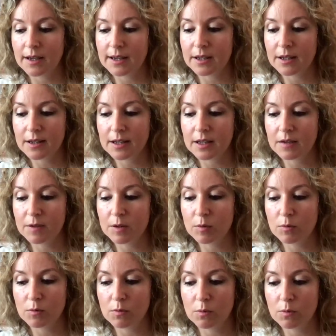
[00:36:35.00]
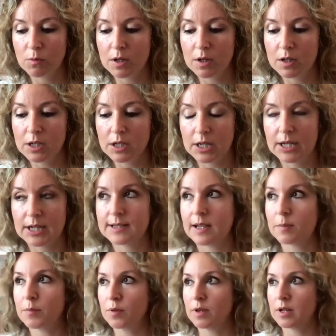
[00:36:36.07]
I can give you one
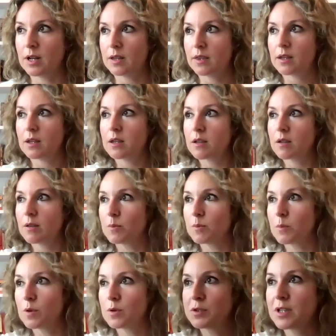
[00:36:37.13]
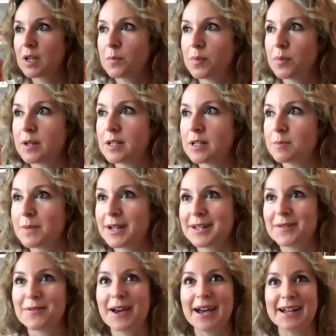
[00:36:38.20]
example, and I think most companies
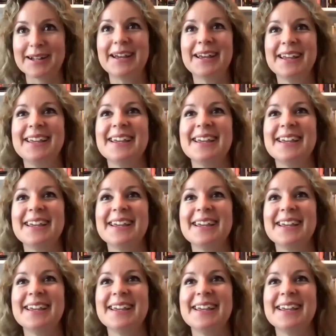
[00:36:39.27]
might have had